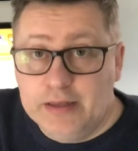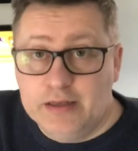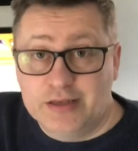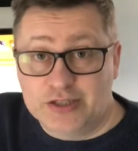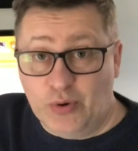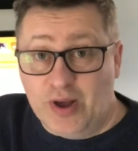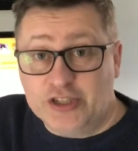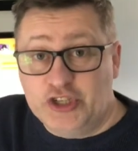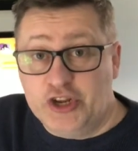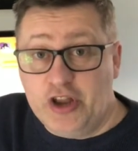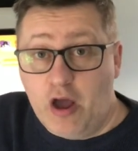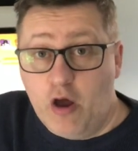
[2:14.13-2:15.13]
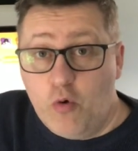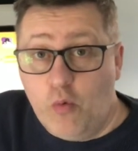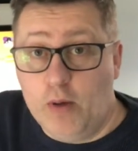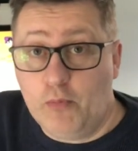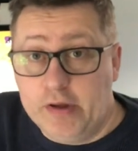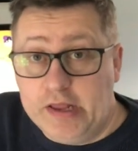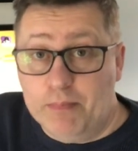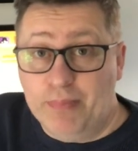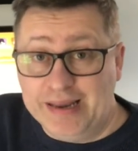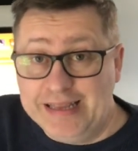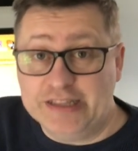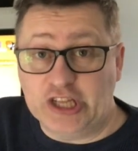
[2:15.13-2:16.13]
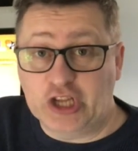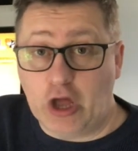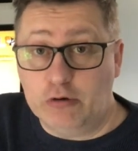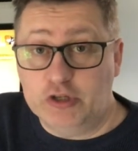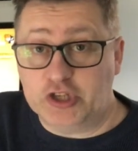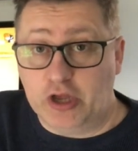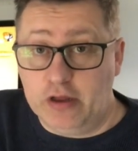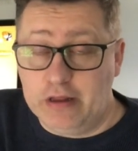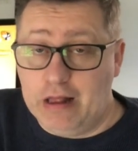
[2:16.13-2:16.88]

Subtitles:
So as you know, when we complete the GOTA,